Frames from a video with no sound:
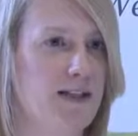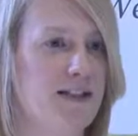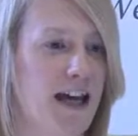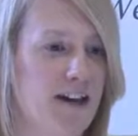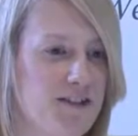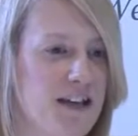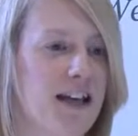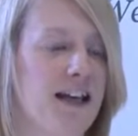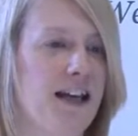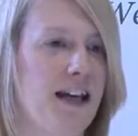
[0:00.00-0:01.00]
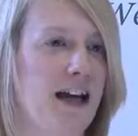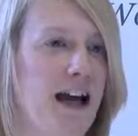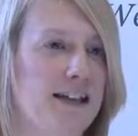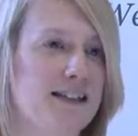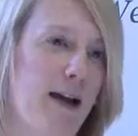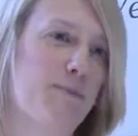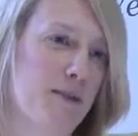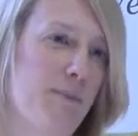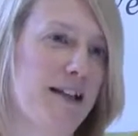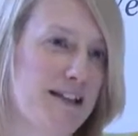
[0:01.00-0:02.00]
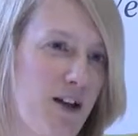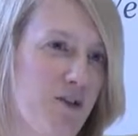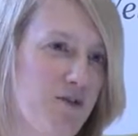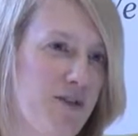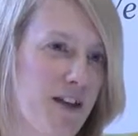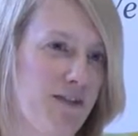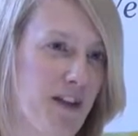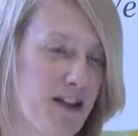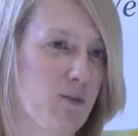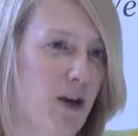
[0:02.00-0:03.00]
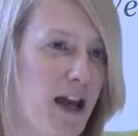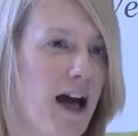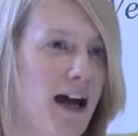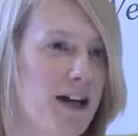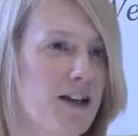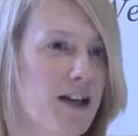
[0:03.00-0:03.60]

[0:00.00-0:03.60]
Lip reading: Definitely accepting myself that that's what I had.